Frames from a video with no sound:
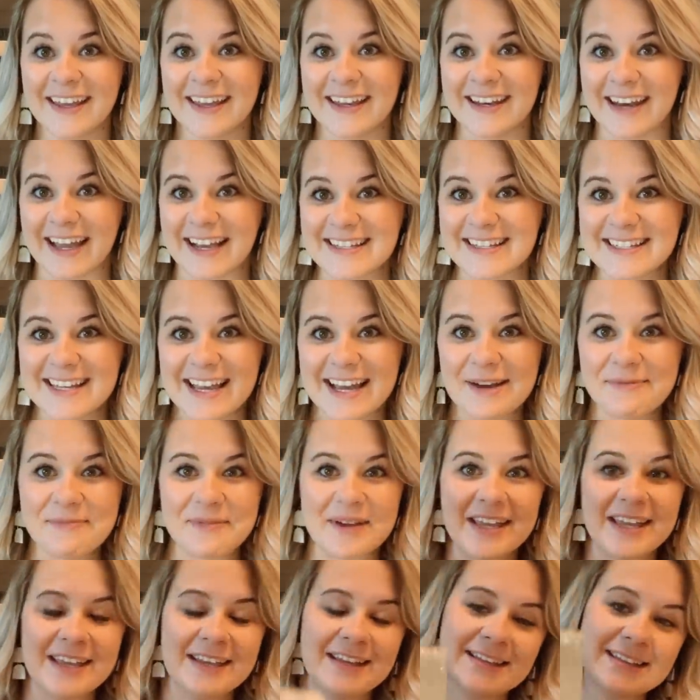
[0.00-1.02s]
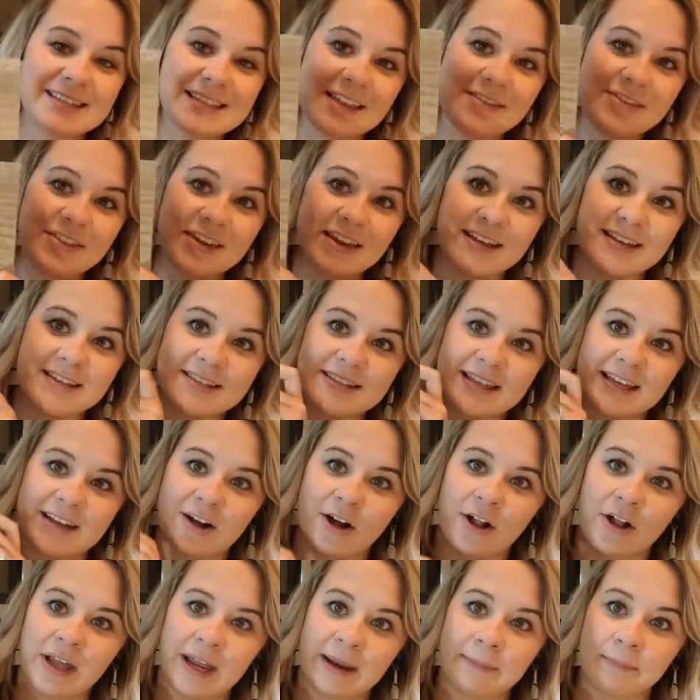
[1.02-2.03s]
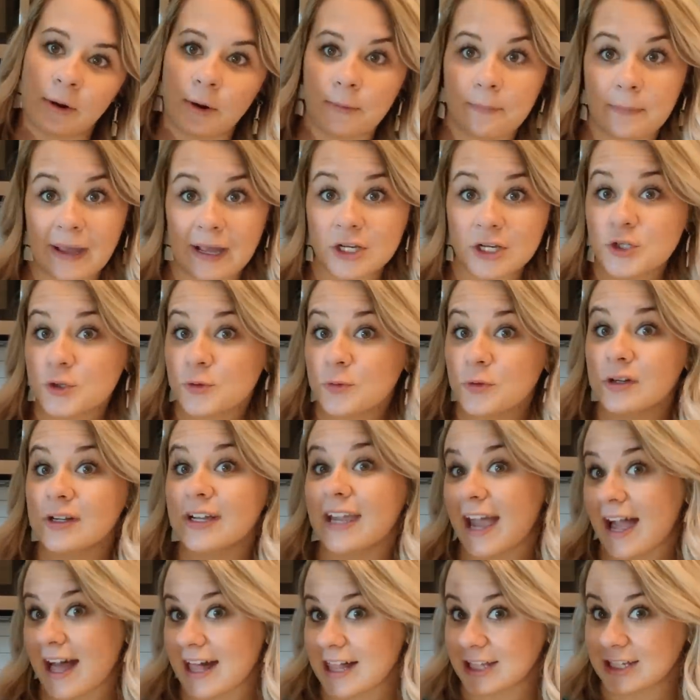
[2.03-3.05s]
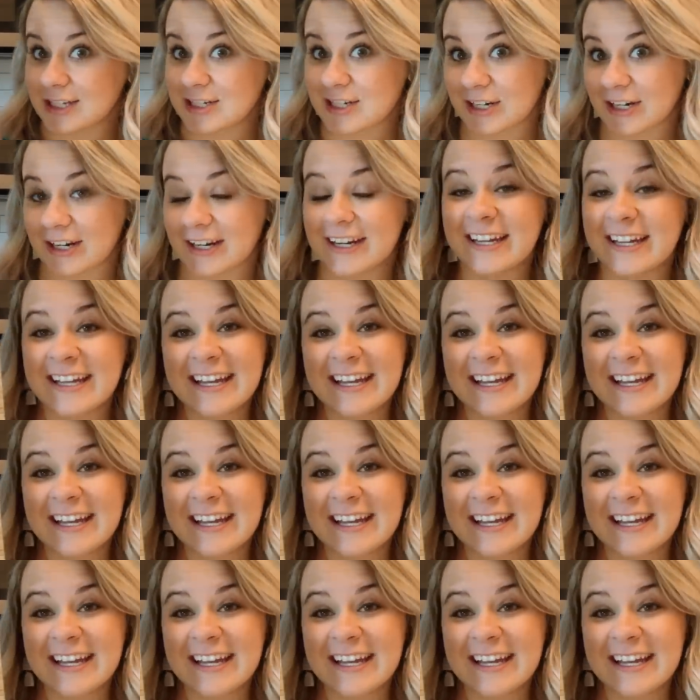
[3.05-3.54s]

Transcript: Next up is this, they call it a perpetual calendar.